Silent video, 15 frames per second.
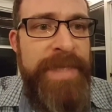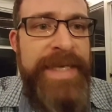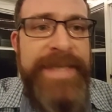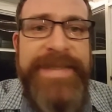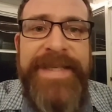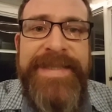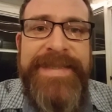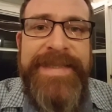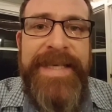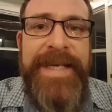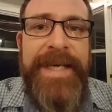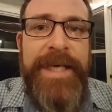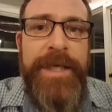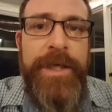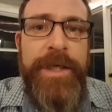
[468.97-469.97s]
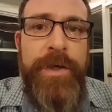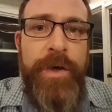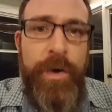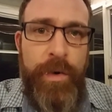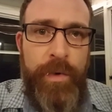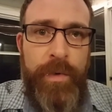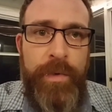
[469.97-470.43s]
is I set a
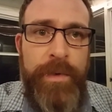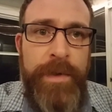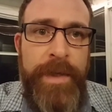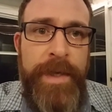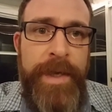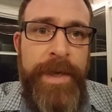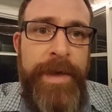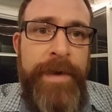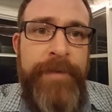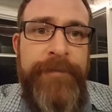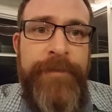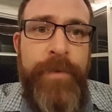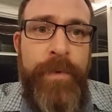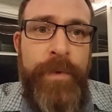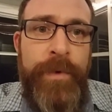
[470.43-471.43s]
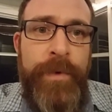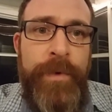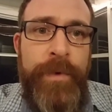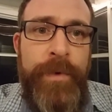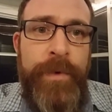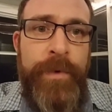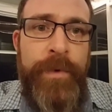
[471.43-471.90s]
goal
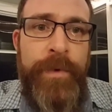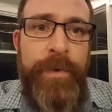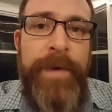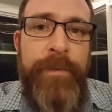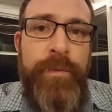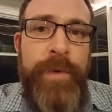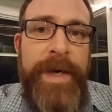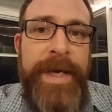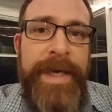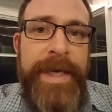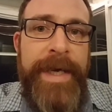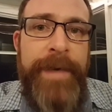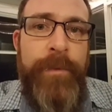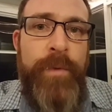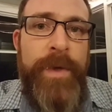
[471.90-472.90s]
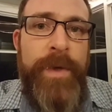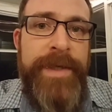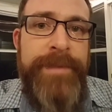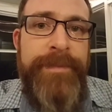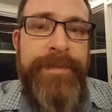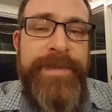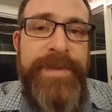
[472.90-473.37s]
for what rank I
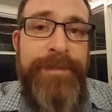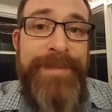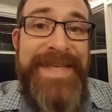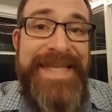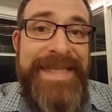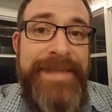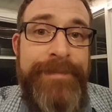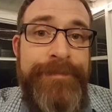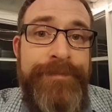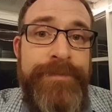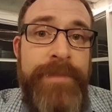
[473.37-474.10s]
wanted to be.